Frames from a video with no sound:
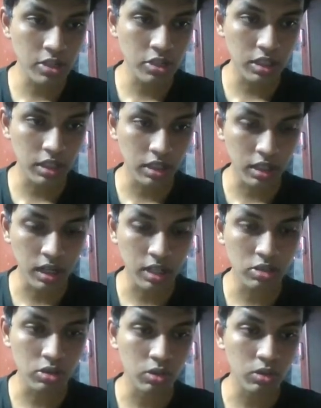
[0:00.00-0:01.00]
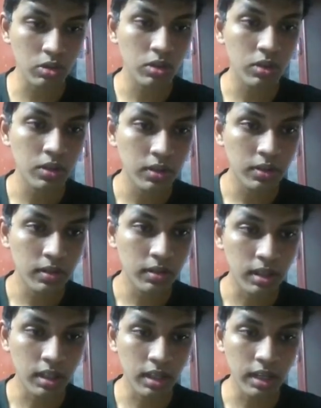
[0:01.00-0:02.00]
it in the console
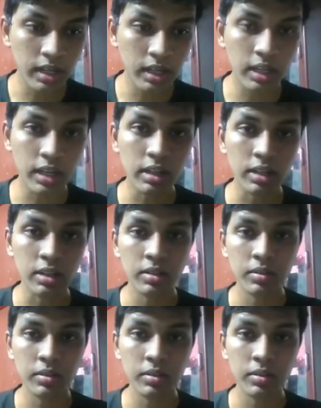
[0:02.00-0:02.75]
and hit enter.